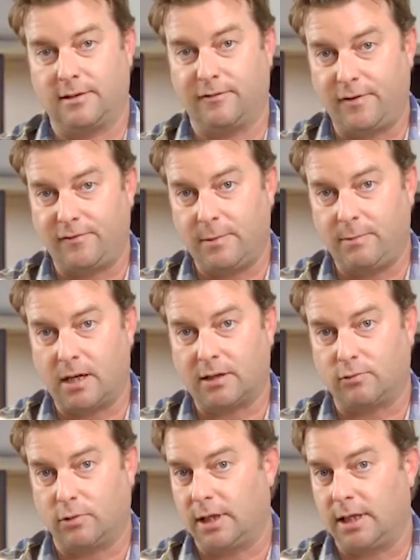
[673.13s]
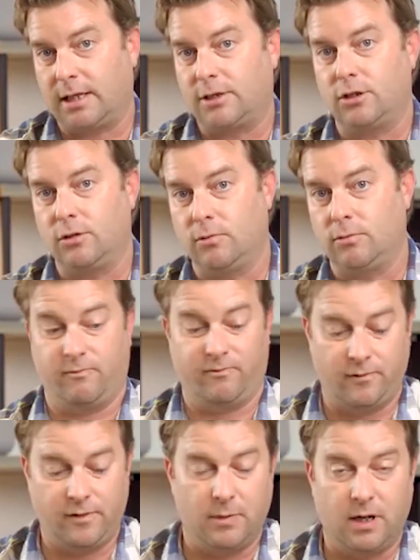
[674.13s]
the $50 really get you
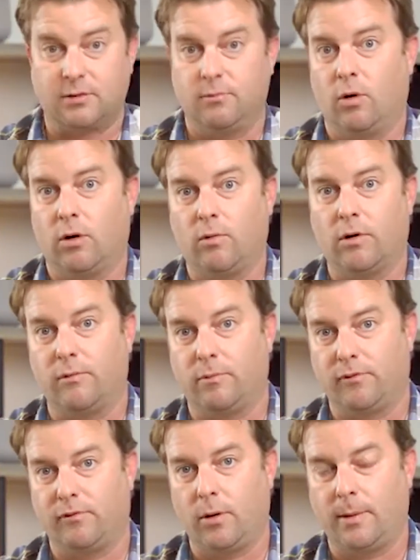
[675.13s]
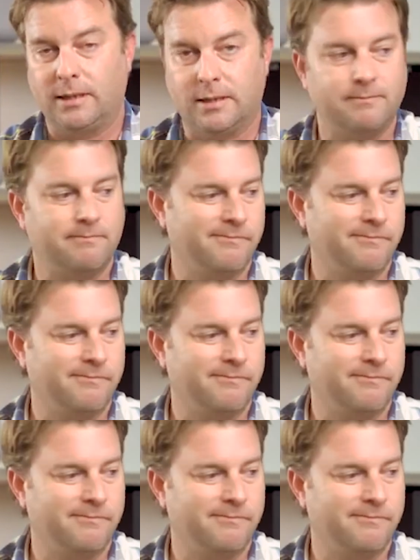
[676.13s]
$50 more worth of performance?